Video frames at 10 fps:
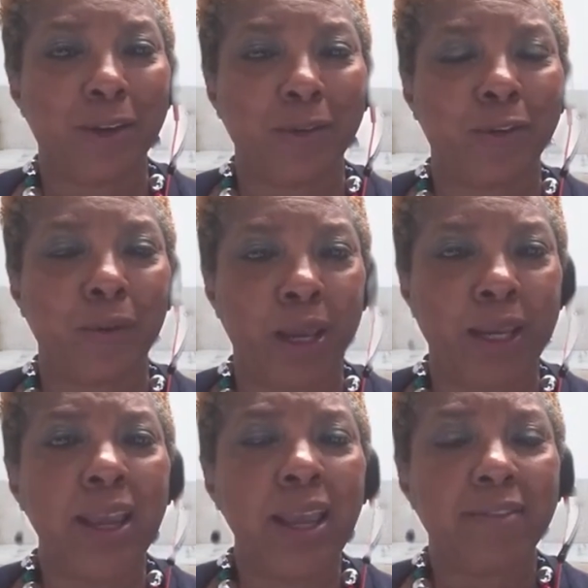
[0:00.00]
you're
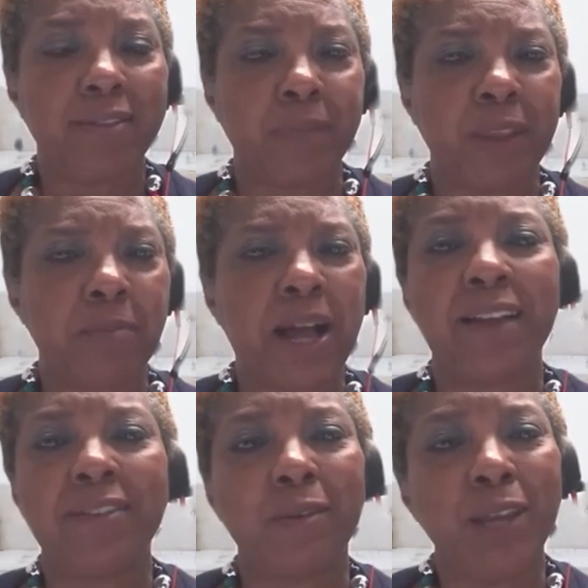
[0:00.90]
doing something
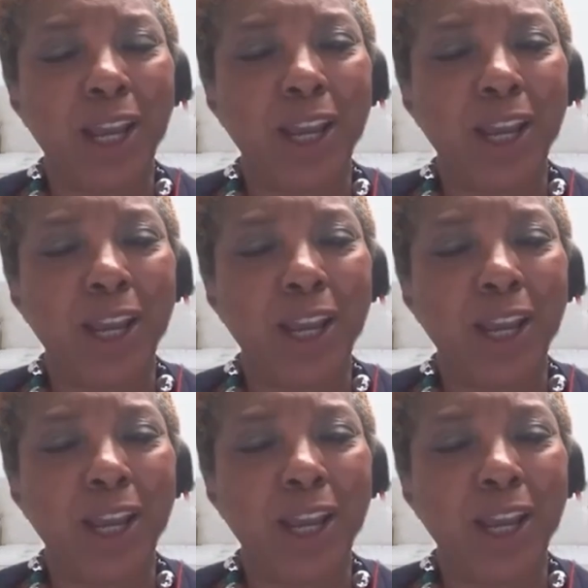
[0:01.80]
positive.